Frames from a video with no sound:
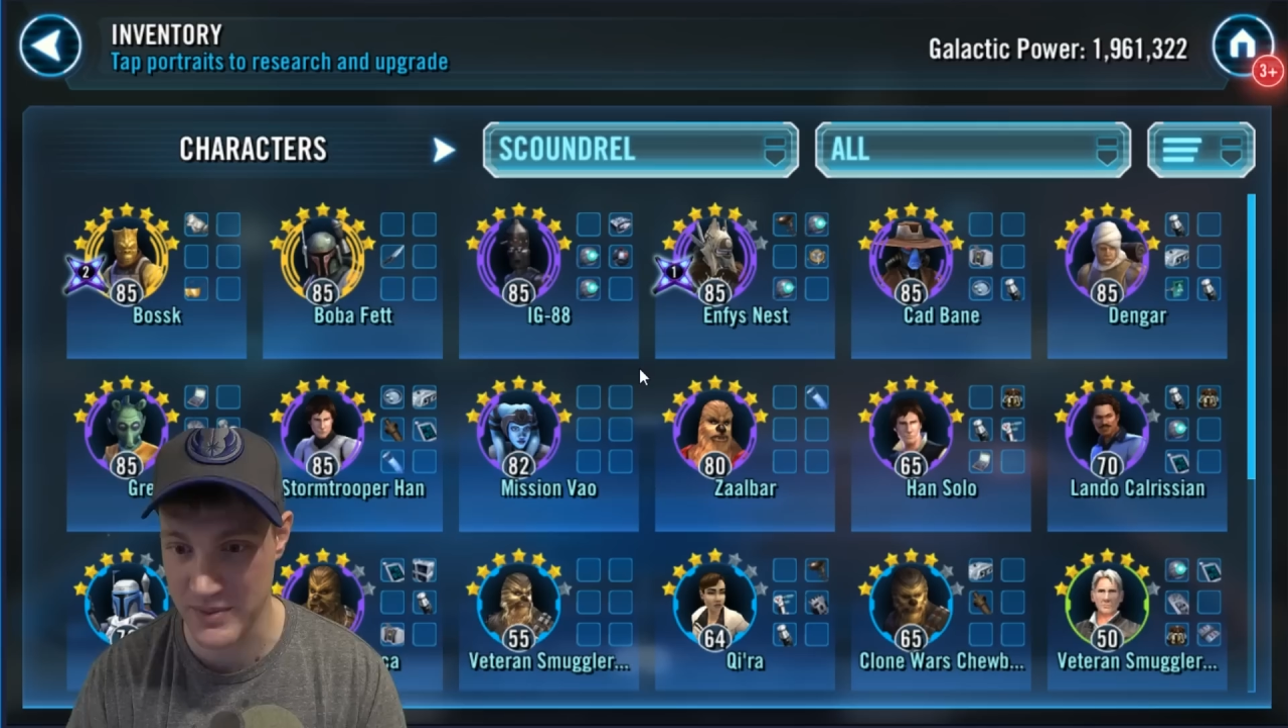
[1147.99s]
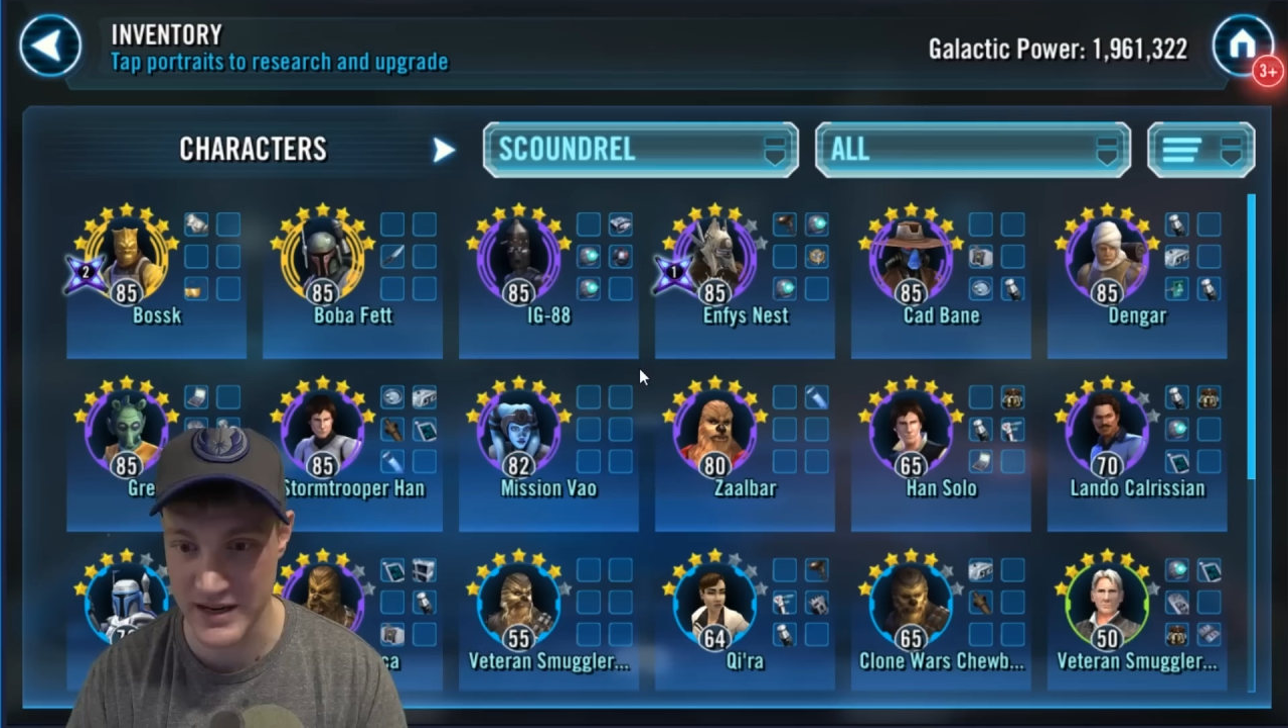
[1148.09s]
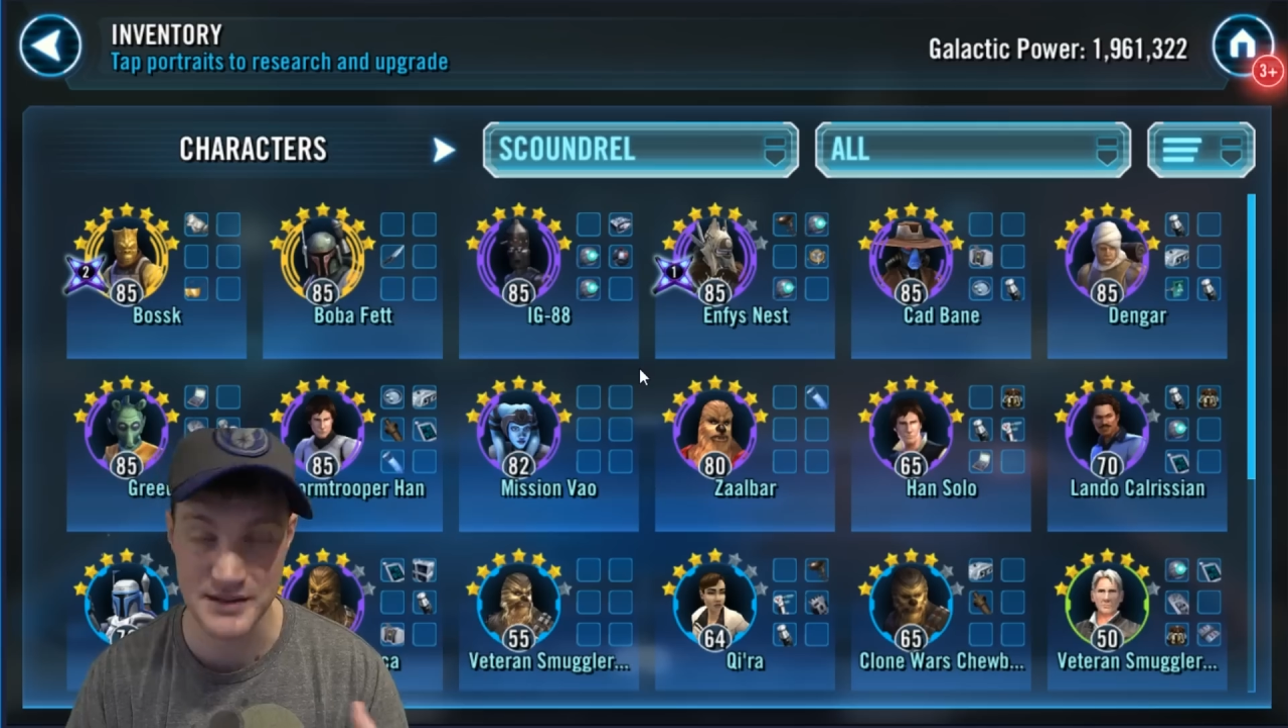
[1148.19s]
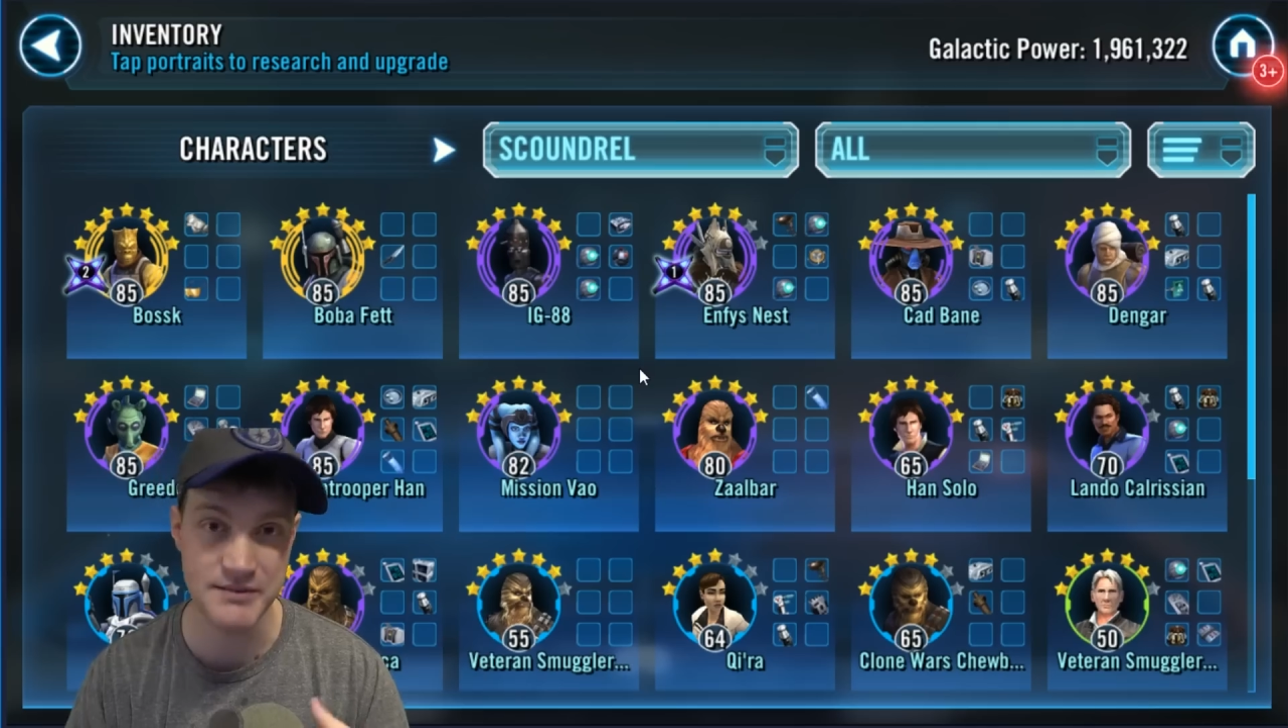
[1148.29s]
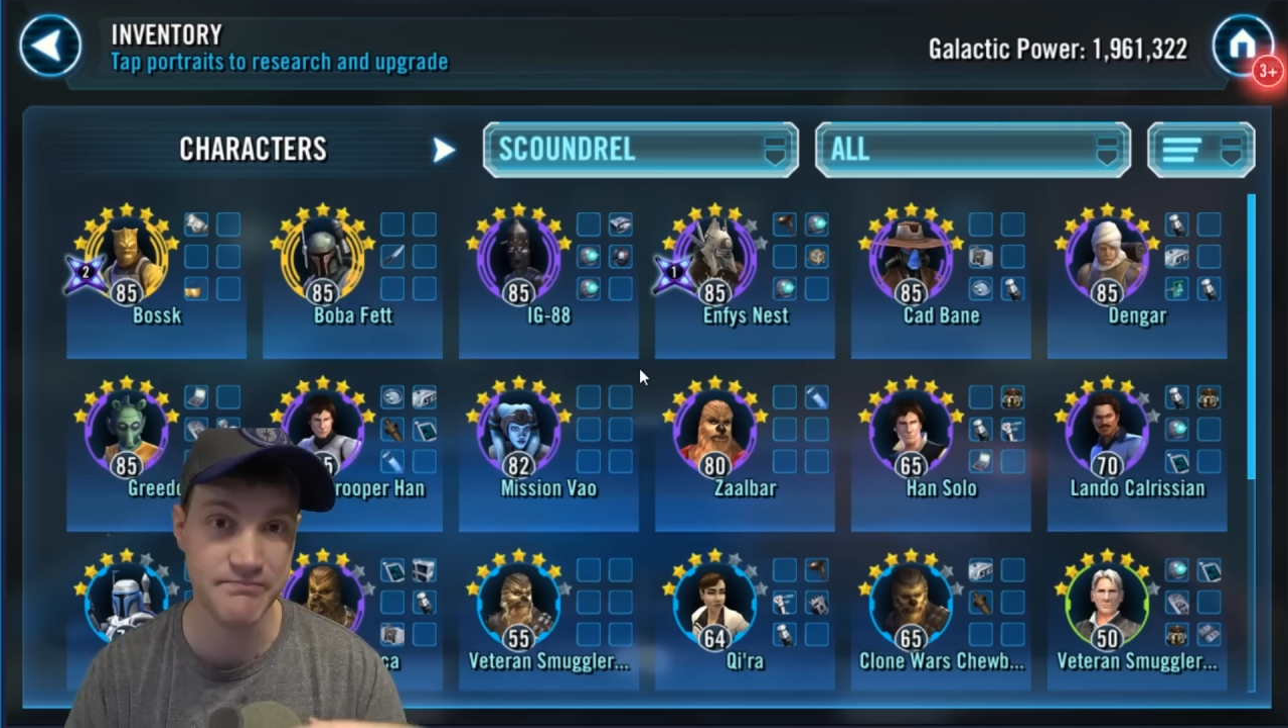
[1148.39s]

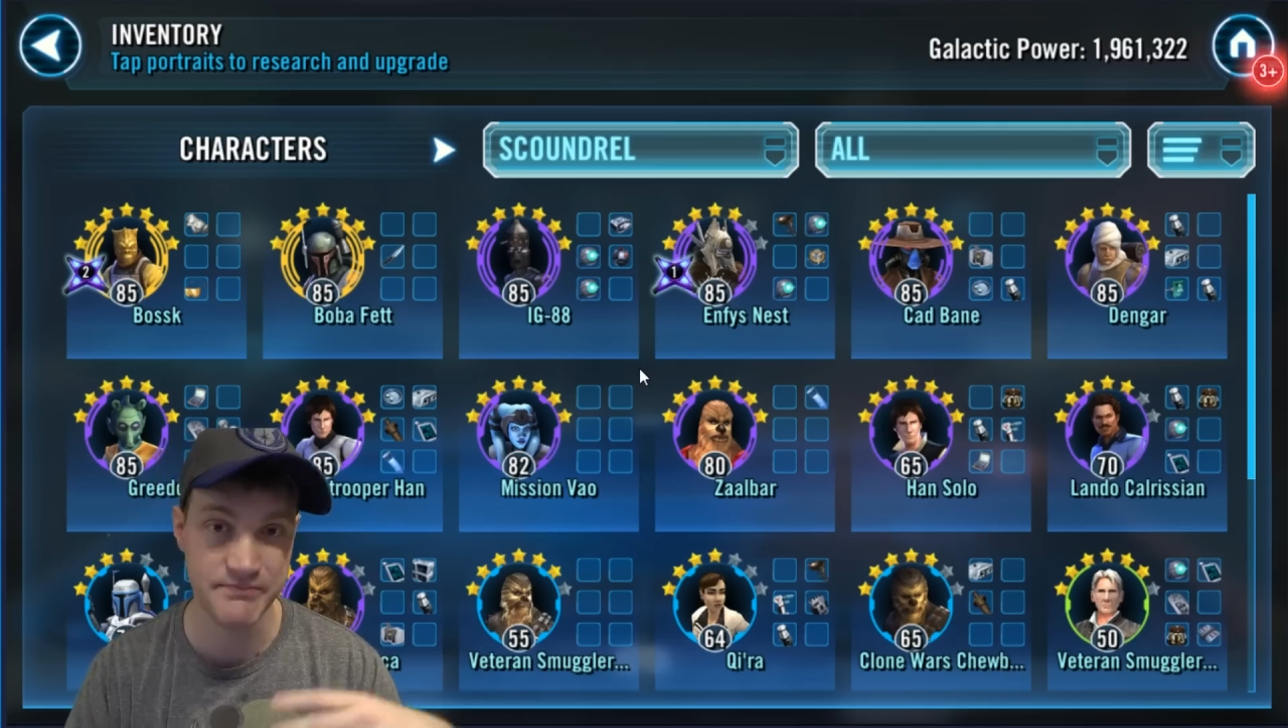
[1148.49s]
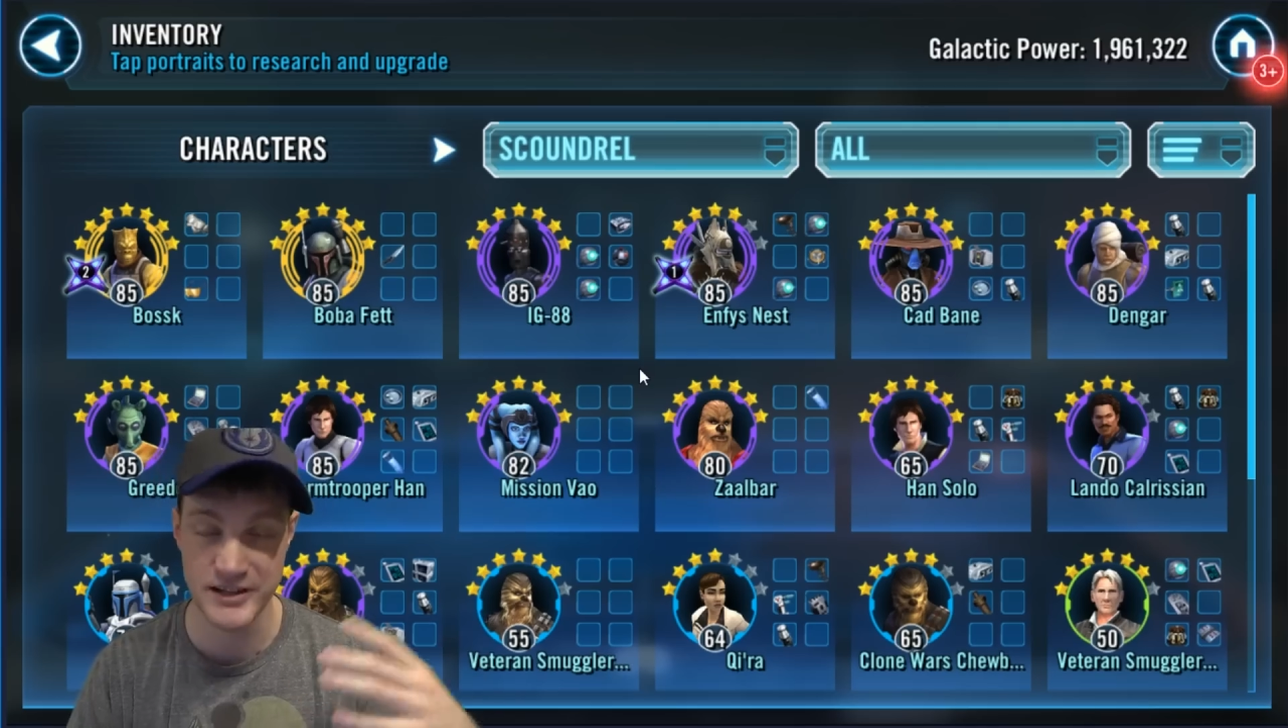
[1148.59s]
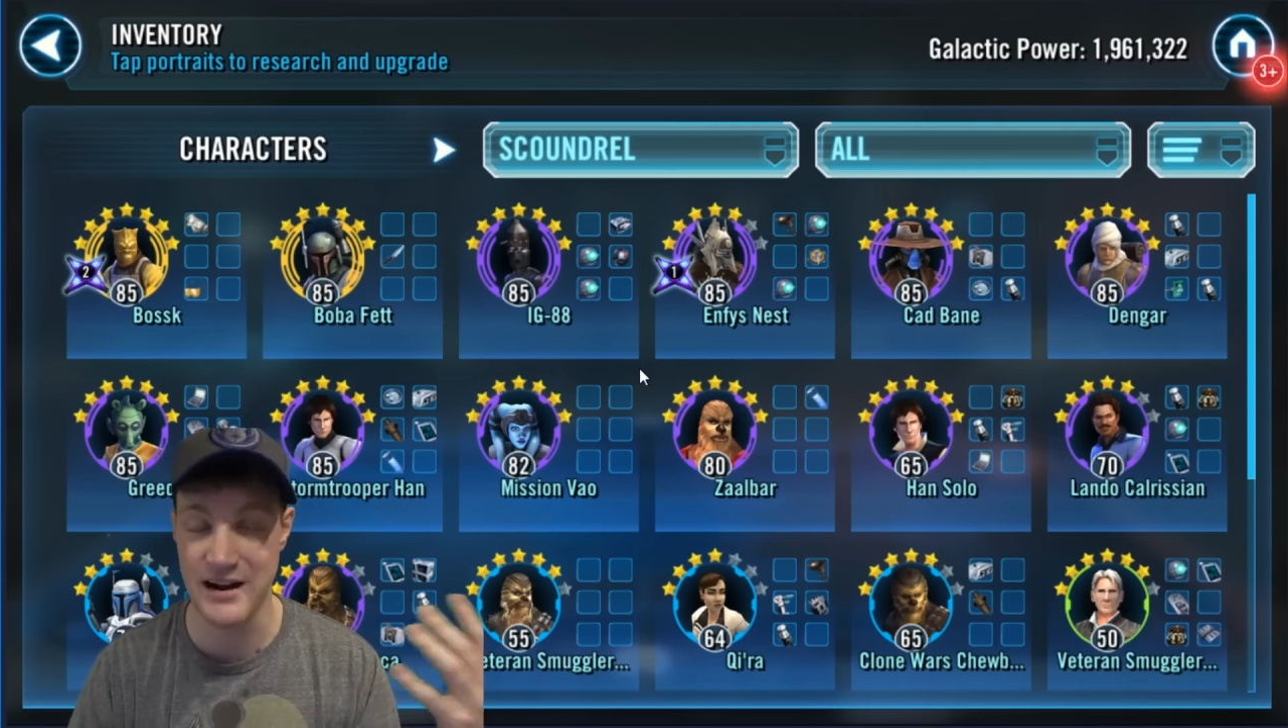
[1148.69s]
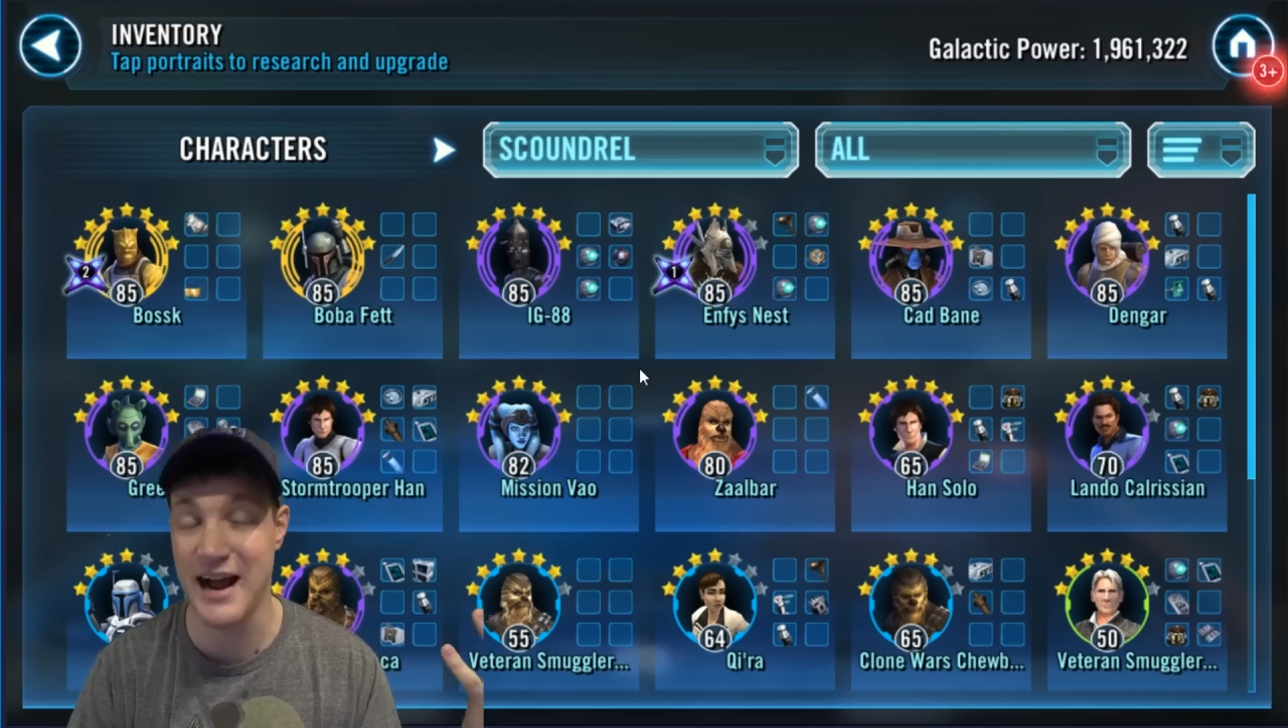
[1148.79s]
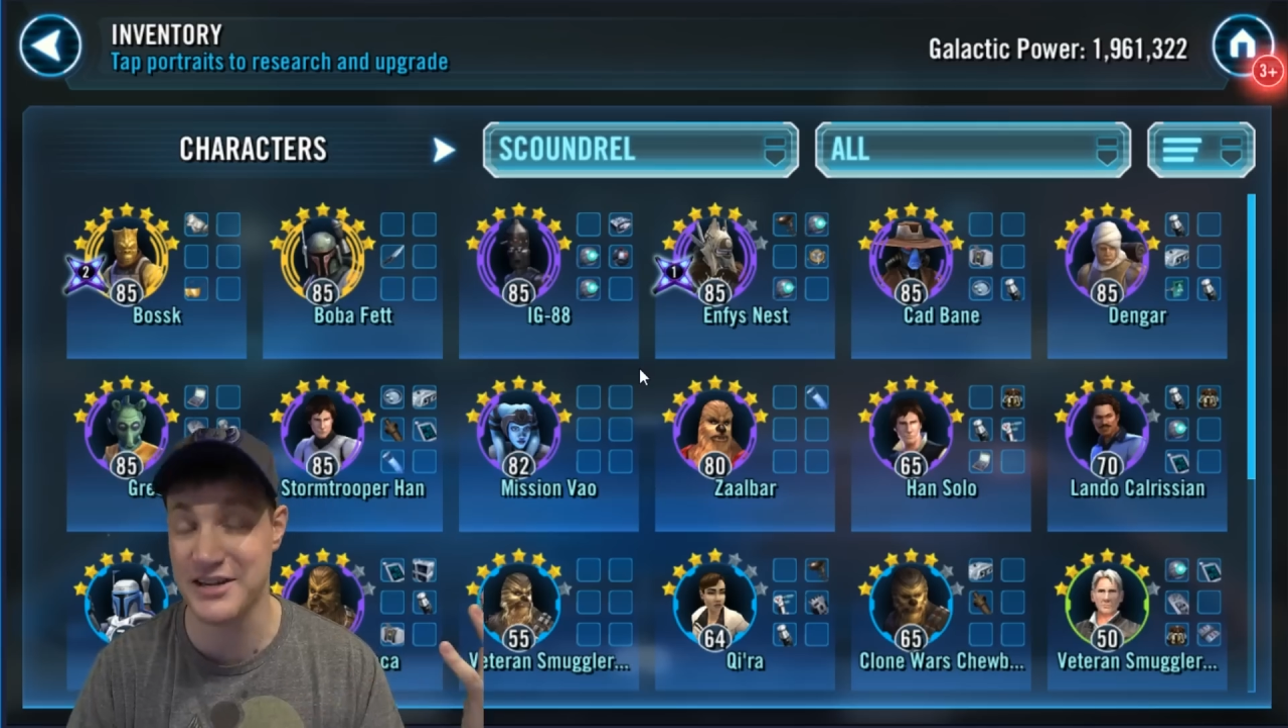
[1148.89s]
because they're